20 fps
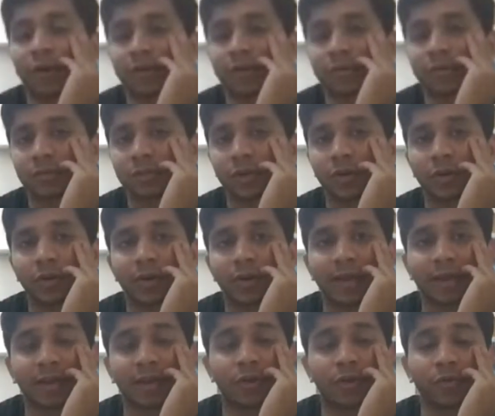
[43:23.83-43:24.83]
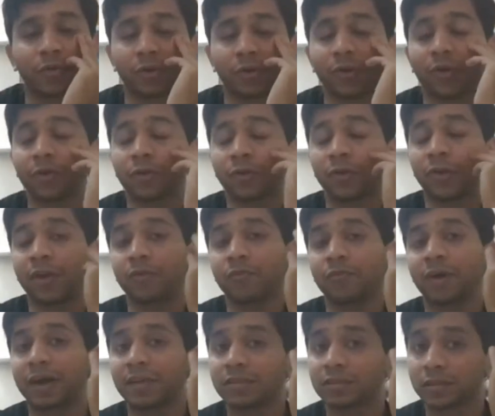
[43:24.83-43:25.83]
or your like you know your, your
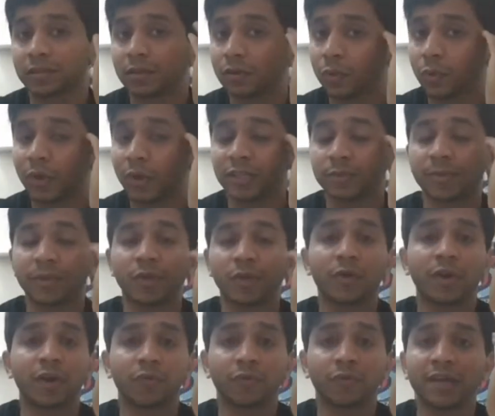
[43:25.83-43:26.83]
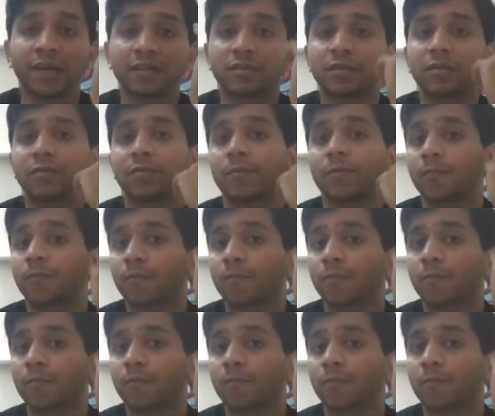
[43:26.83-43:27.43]
advisor who has been your advisor